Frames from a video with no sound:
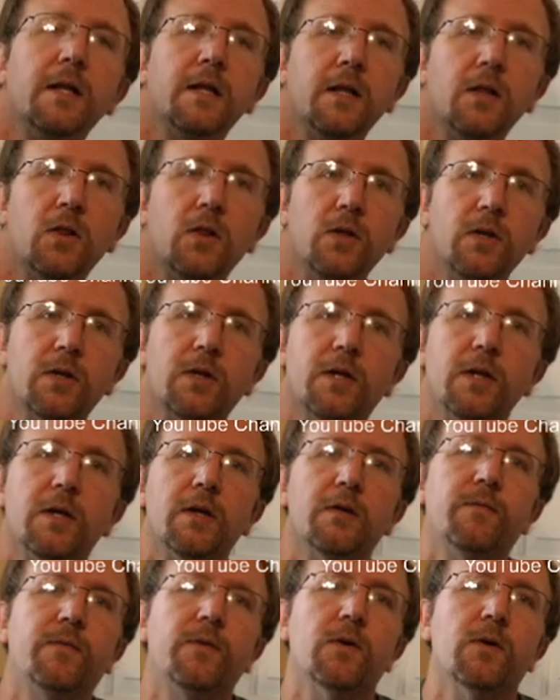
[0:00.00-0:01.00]

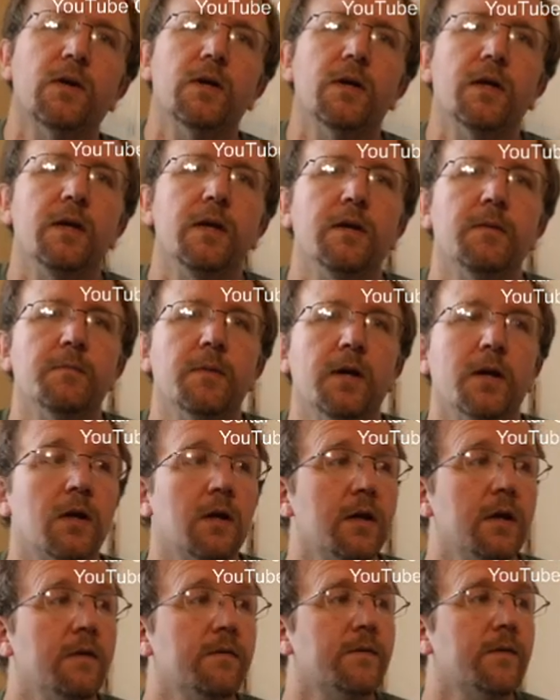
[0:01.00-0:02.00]
looking for an email
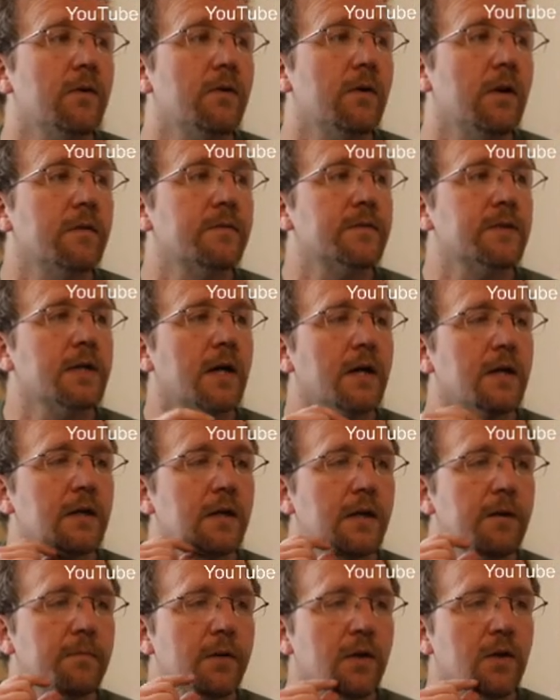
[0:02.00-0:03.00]
if you have signed
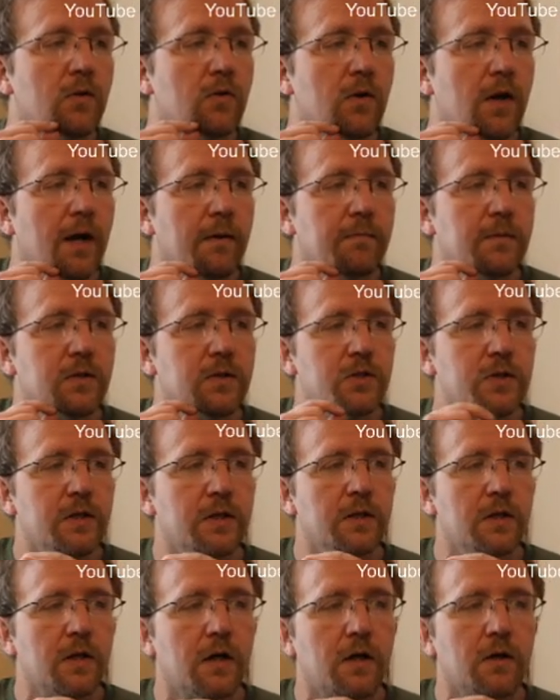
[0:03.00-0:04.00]
up and grabbed the
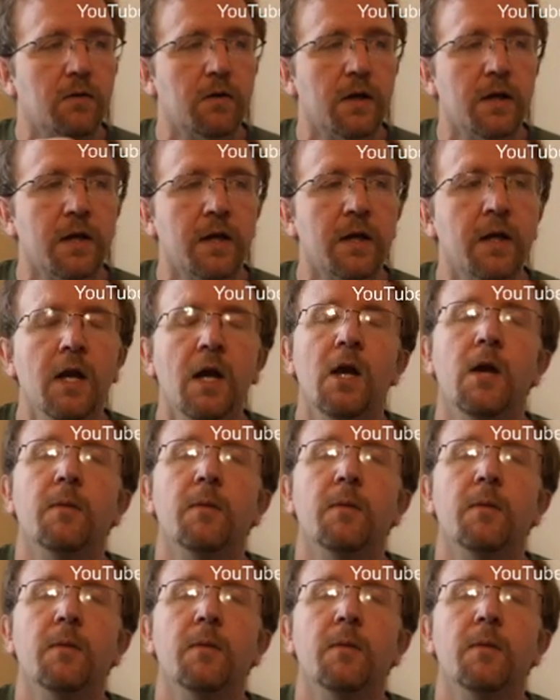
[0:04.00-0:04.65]
sheet already.